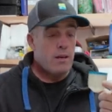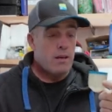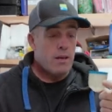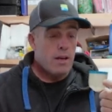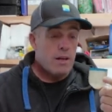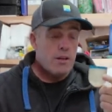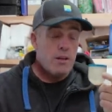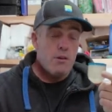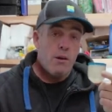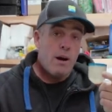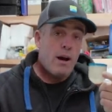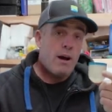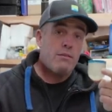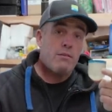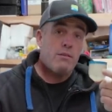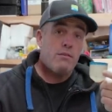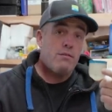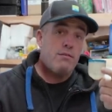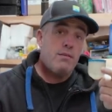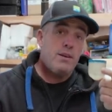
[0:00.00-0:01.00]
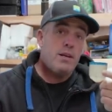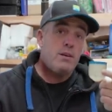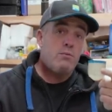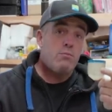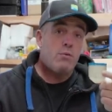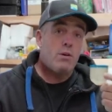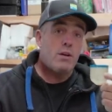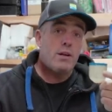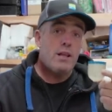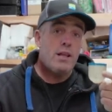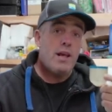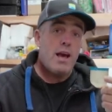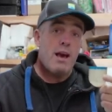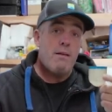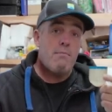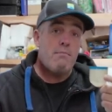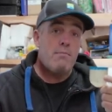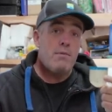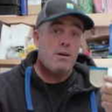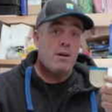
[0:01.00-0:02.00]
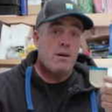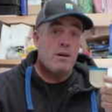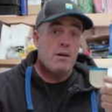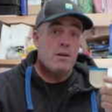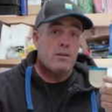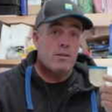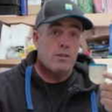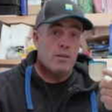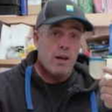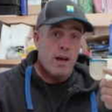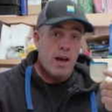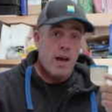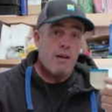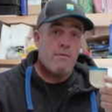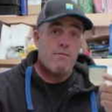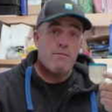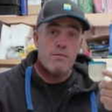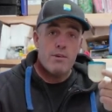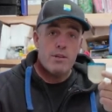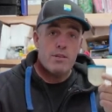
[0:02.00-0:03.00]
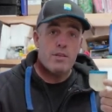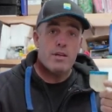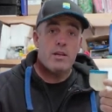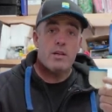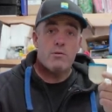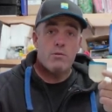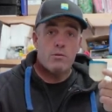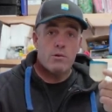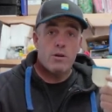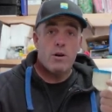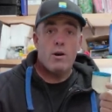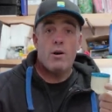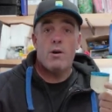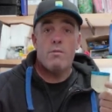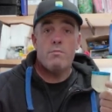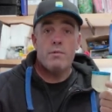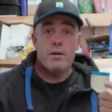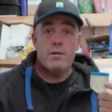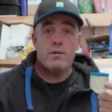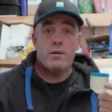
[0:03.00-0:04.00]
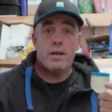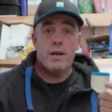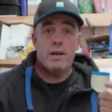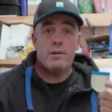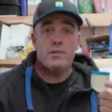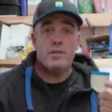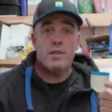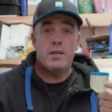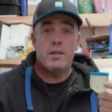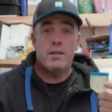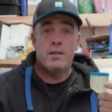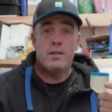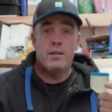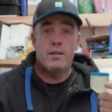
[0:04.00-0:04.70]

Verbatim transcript: and you have to feed one of them to every single carp that you're catching.